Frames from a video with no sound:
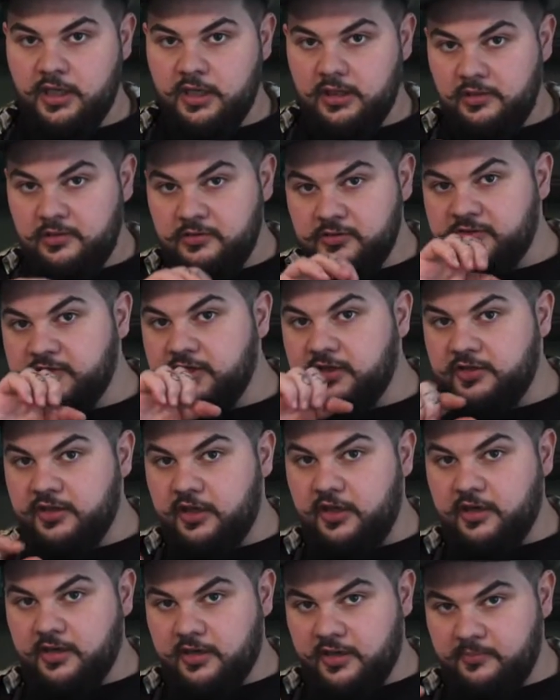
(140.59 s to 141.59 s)
lose the
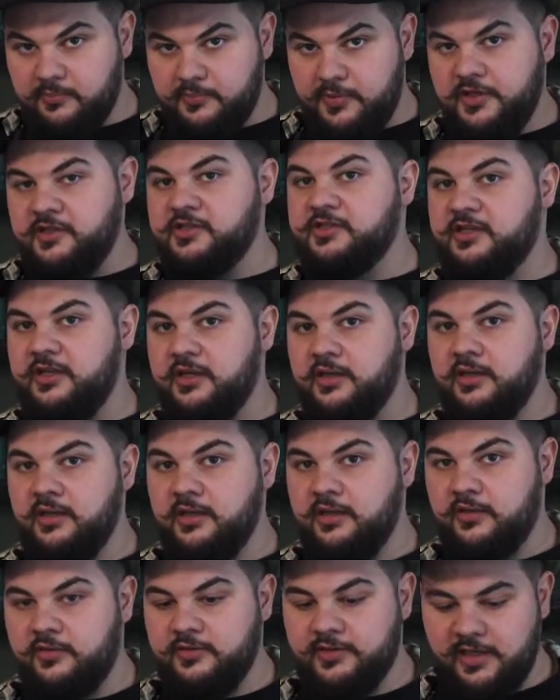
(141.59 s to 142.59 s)
dark and burnt skin
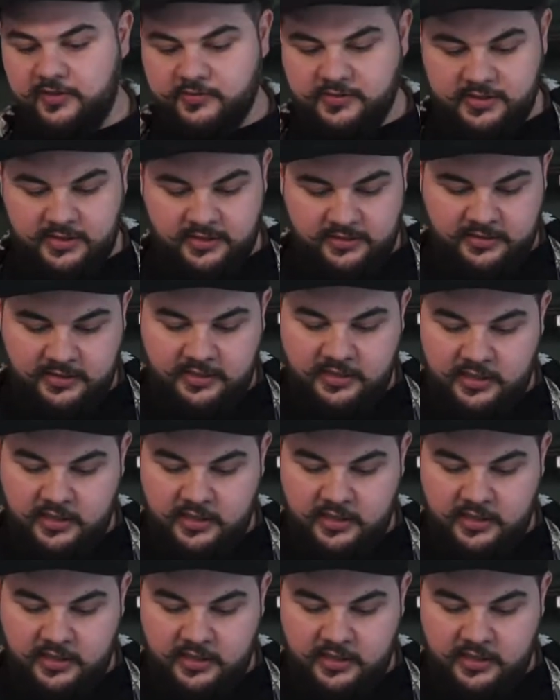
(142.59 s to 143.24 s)
on the outside.